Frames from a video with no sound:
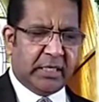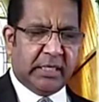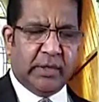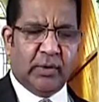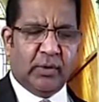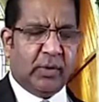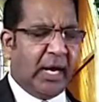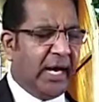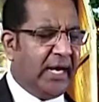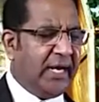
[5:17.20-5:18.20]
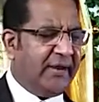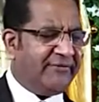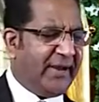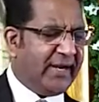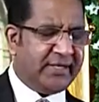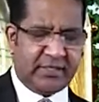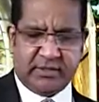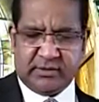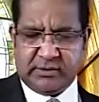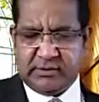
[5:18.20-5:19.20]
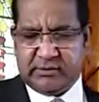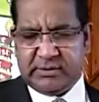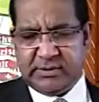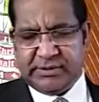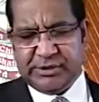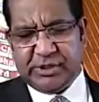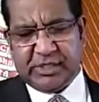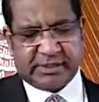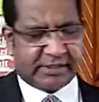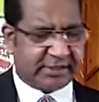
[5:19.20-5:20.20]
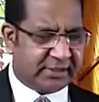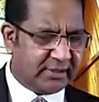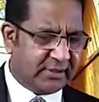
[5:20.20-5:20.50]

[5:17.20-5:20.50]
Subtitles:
You know, I have had just